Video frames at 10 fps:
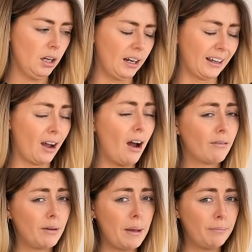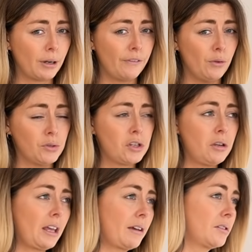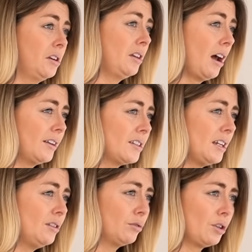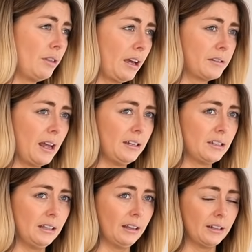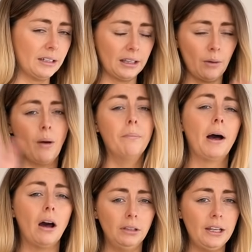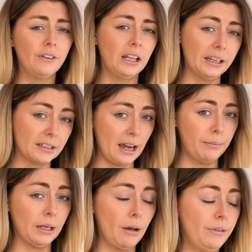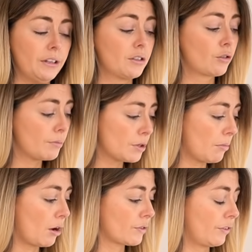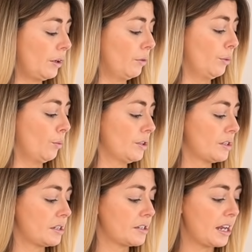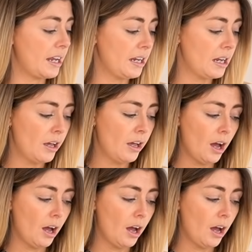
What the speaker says: And I can't remember if it was 2019 or 2018 that I did that one, but I'll leave a link down below in the description box for anyone that wants to see.